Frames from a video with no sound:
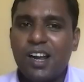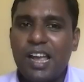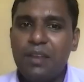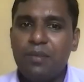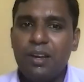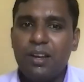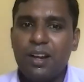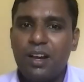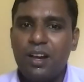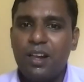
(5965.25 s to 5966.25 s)
Anyone?
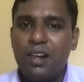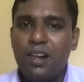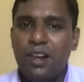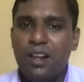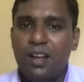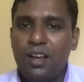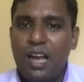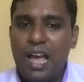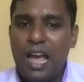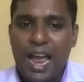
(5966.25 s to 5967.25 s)

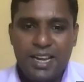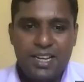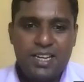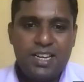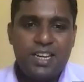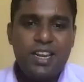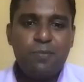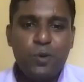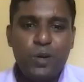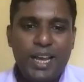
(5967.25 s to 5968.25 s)

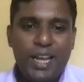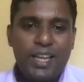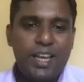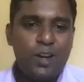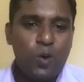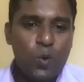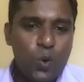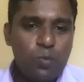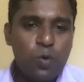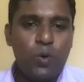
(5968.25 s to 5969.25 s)
Anti-mullerian
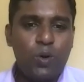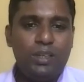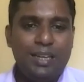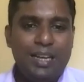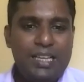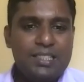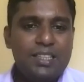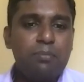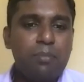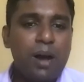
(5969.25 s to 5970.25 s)
hormone is
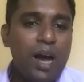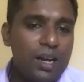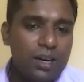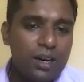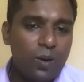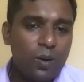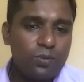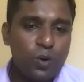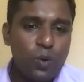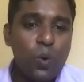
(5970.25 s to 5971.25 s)
a marker of
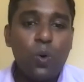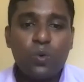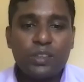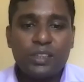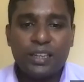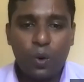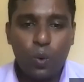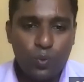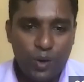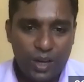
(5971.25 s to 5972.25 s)
ovar
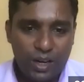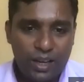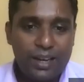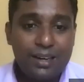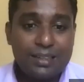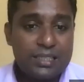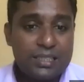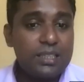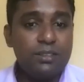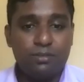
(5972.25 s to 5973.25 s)
ovarian
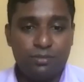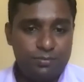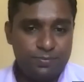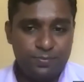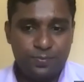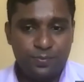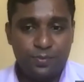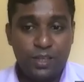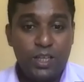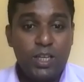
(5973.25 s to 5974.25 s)
reserve.
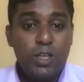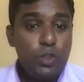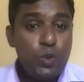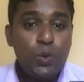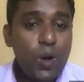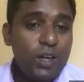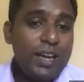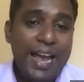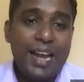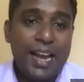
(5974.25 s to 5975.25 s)
You all
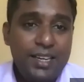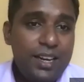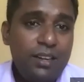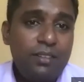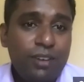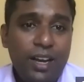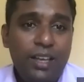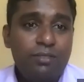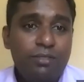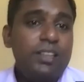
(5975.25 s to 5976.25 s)
can identify
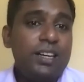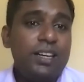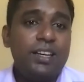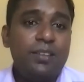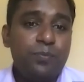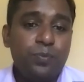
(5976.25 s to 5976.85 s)
whether